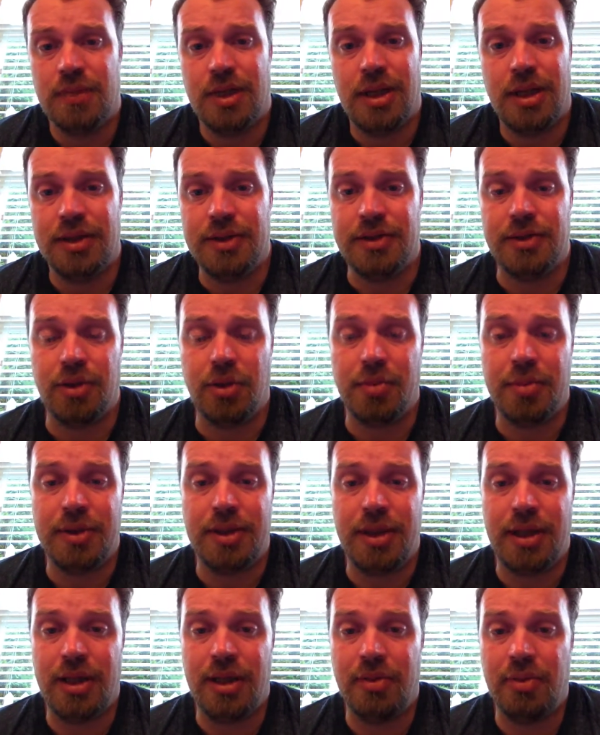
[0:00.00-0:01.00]
and so
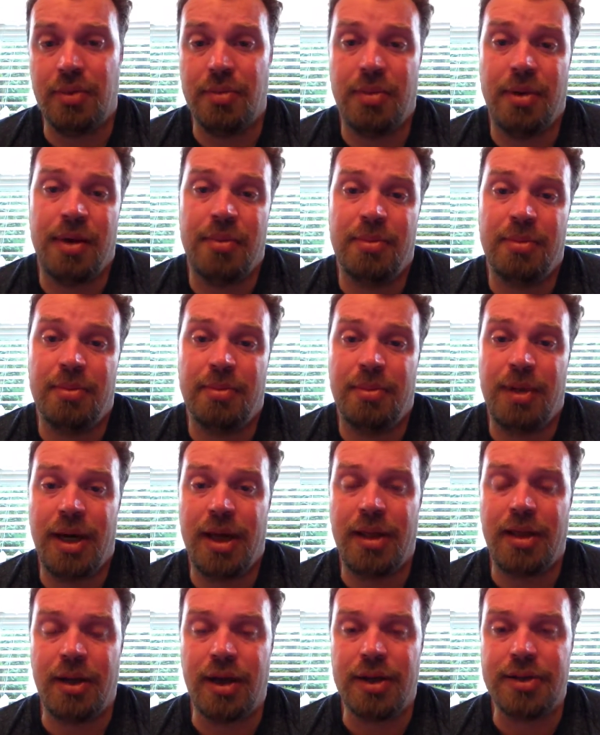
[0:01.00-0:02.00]
my
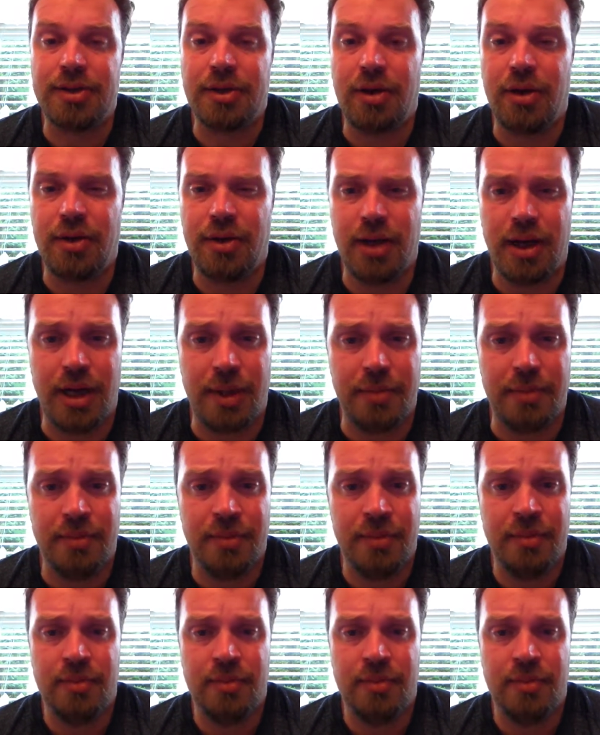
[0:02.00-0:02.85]
thoughts are that I'm